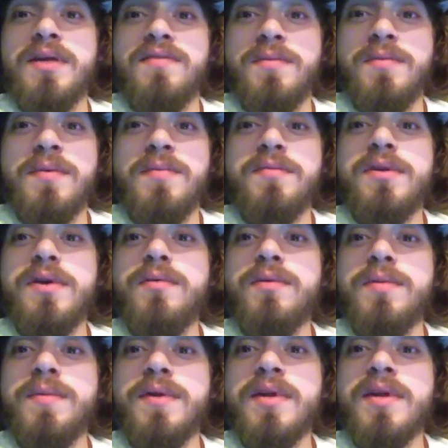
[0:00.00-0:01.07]
If the people don't want
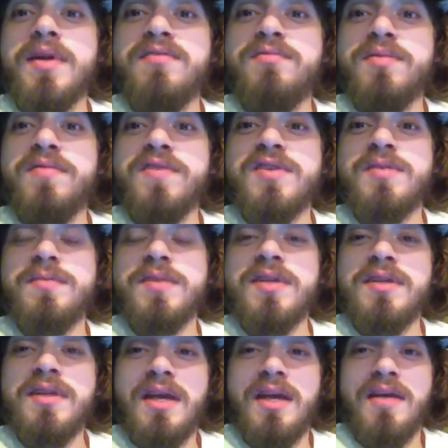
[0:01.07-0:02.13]
to pay the government for
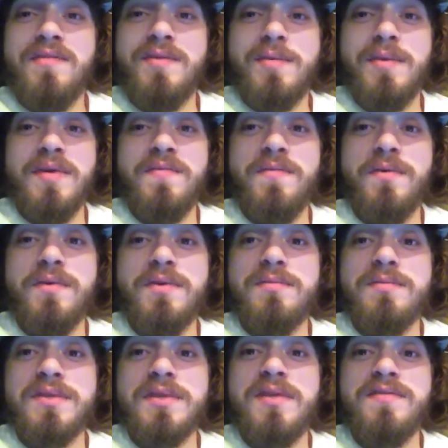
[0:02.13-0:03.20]
something, they have to pay for it
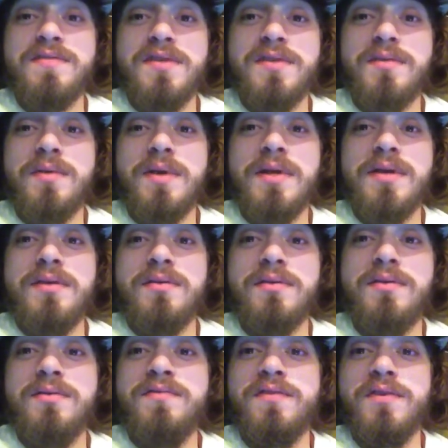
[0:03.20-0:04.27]
themselves and create their
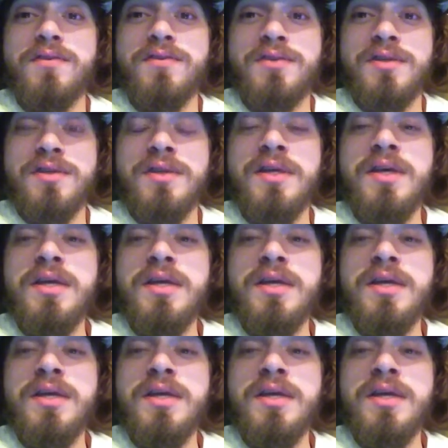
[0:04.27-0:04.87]
own version,